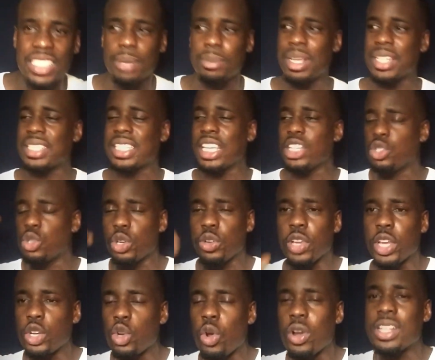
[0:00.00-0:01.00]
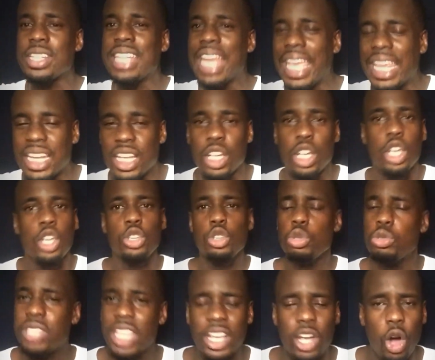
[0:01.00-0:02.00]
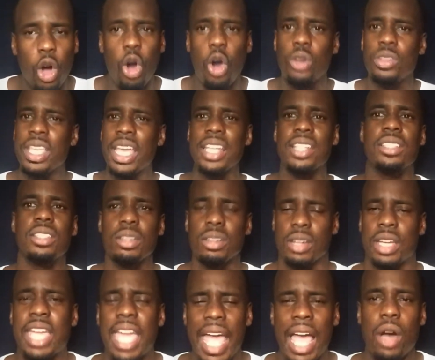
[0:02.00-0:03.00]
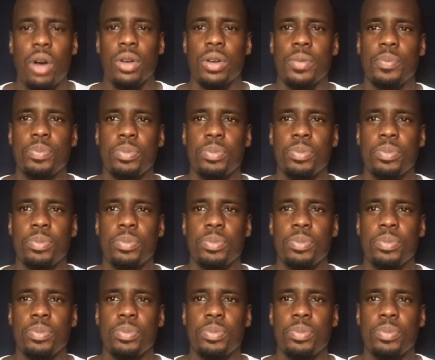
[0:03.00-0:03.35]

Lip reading: I'm not saying to ignore data. You take all that into account.